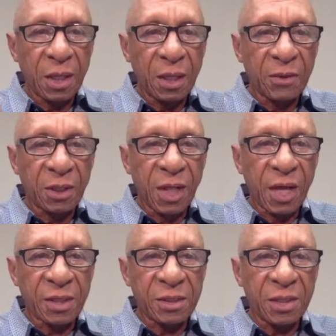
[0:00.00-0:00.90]
in the
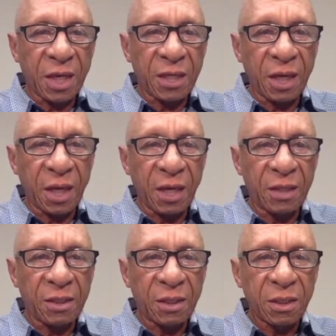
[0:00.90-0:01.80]
last
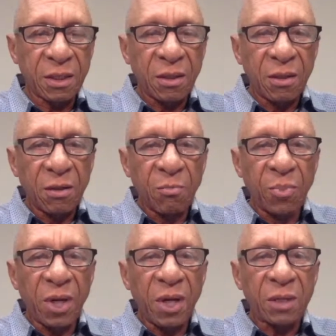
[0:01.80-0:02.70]
decade,
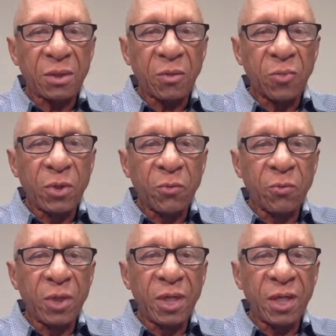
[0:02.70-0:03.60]
but we
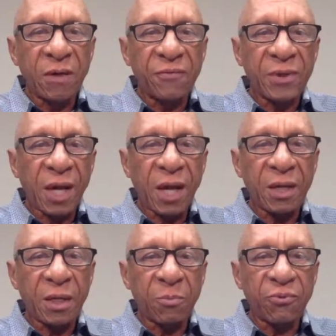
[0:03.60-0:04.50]
really have
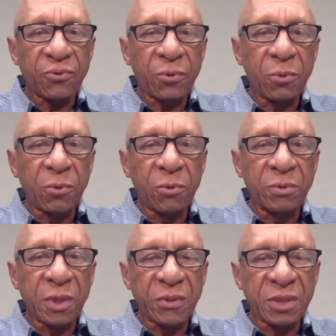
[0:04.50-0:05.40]
not
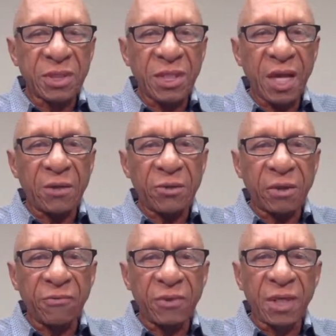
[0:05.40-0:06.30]
improved the standard
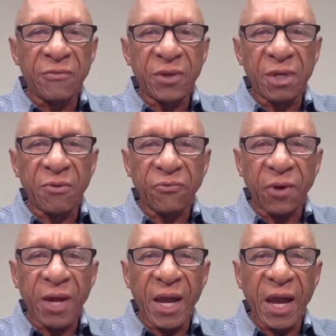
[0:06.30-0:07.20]
of living
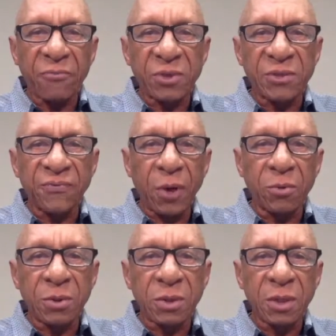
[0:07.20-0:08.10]
for average
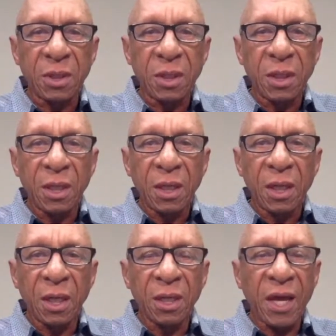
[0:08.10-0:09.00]
folks
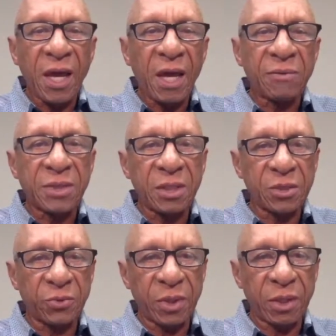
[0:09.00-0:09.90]
in a half
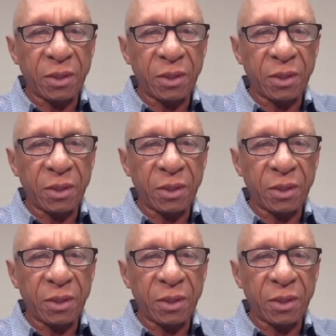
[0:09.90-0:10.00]
century.